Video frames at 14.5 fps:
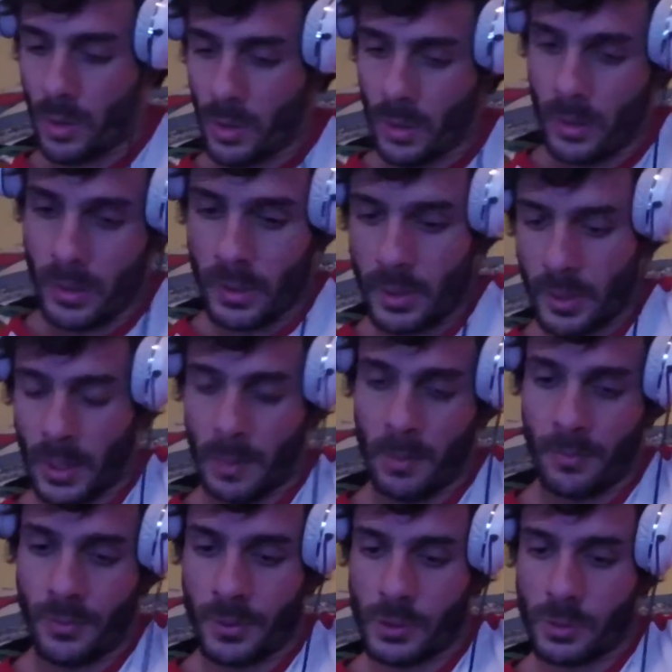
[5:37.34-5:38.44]
on a couple
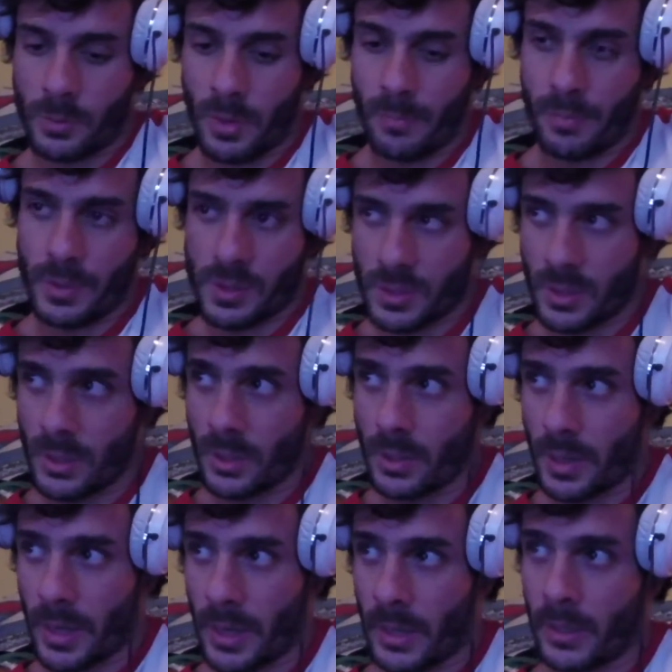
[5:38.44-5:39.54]
of things on my PC,
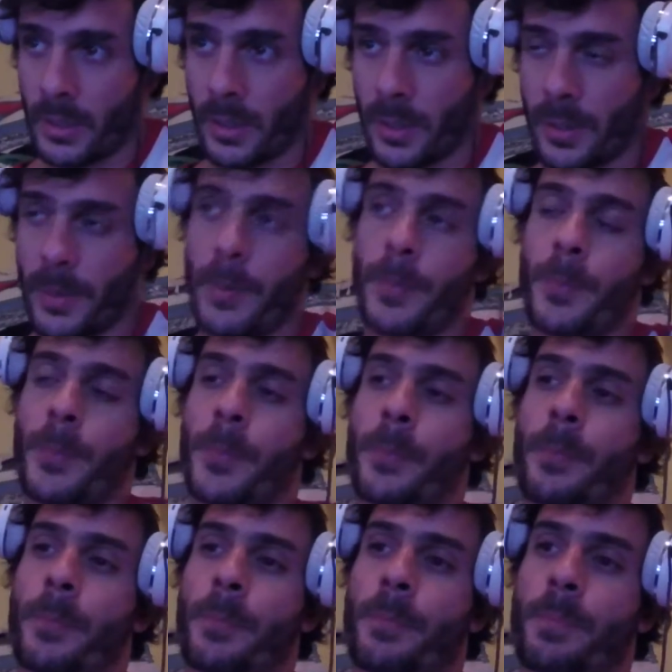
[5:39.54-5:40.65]
and
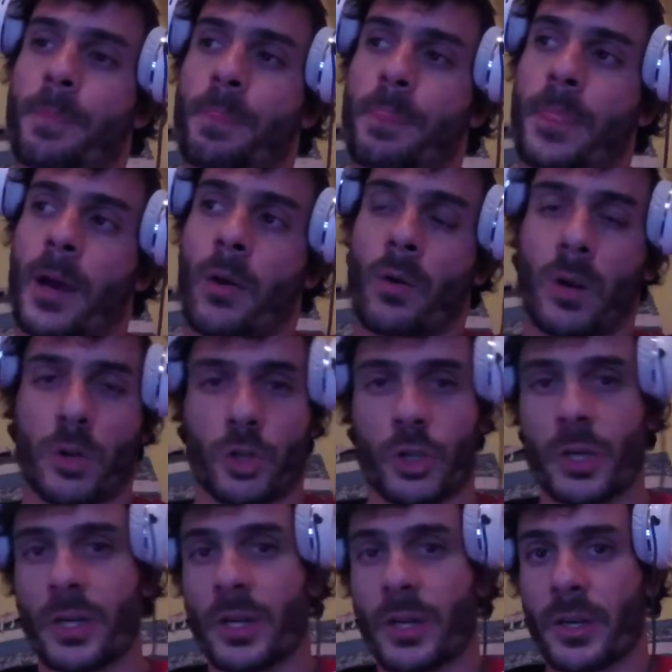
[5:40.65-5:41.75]
I want to
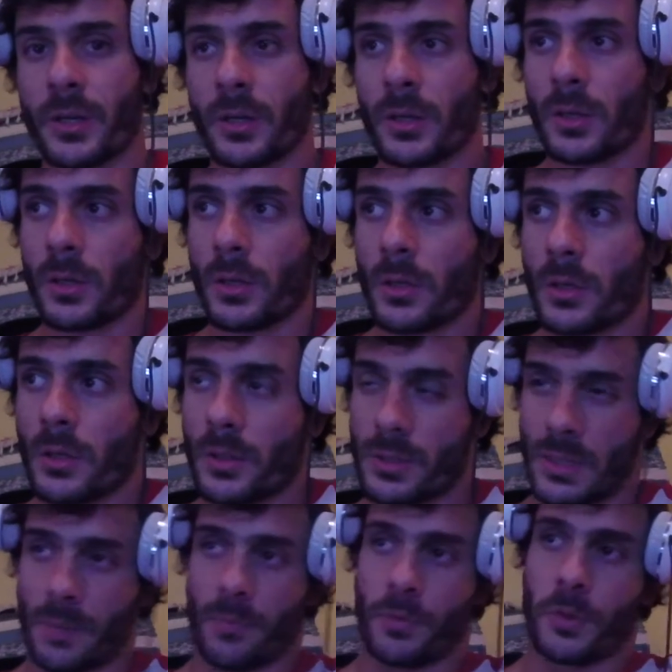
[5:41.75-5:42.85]
share
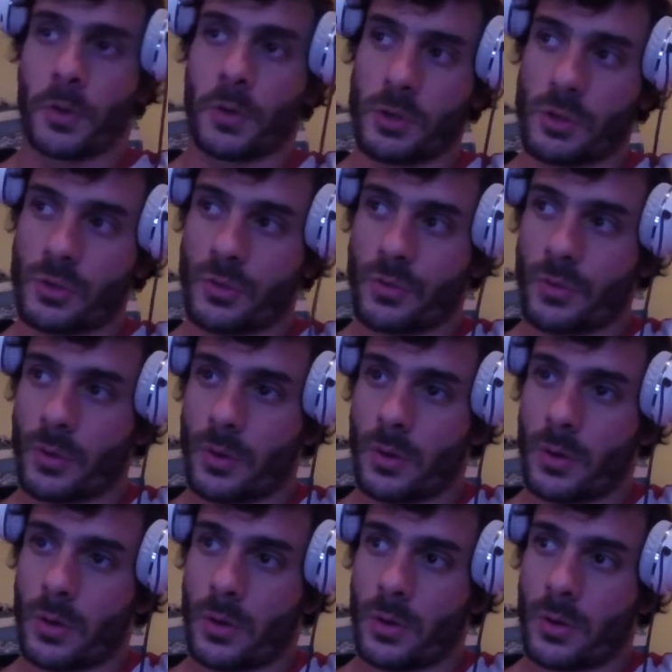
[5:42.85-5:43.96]
some thoughts
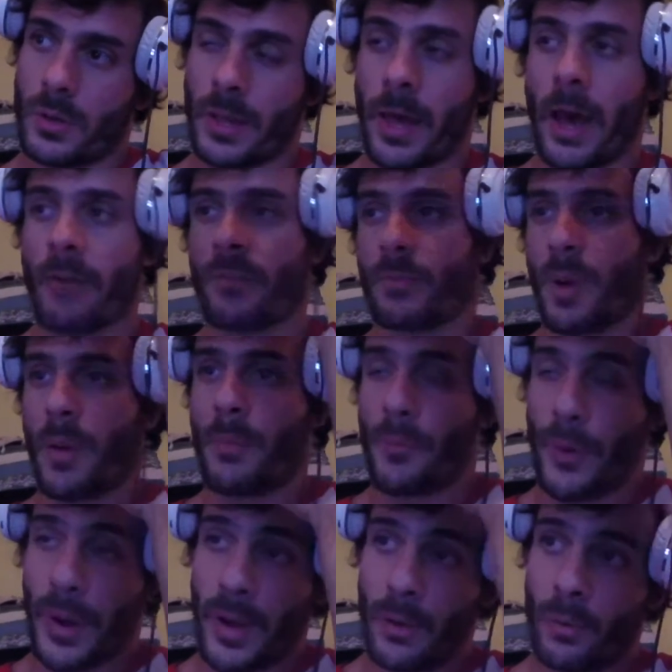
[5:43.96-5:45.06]
that I have in my
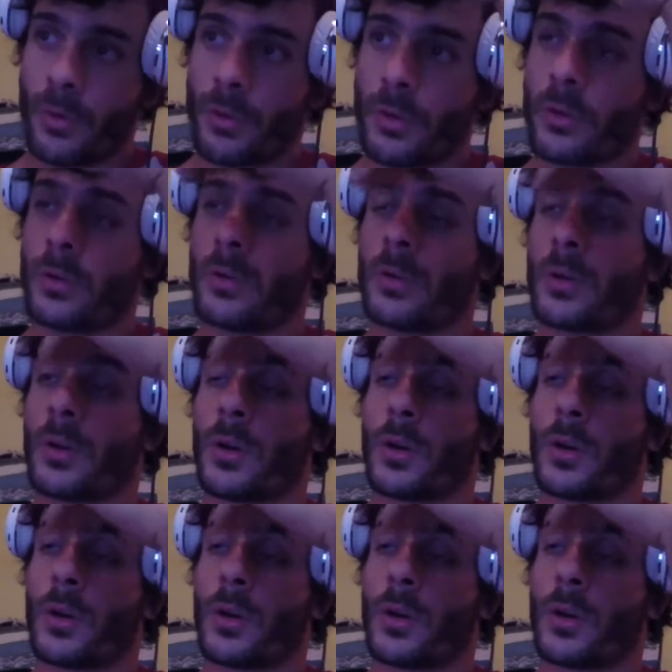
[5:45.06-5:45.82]
brain with you.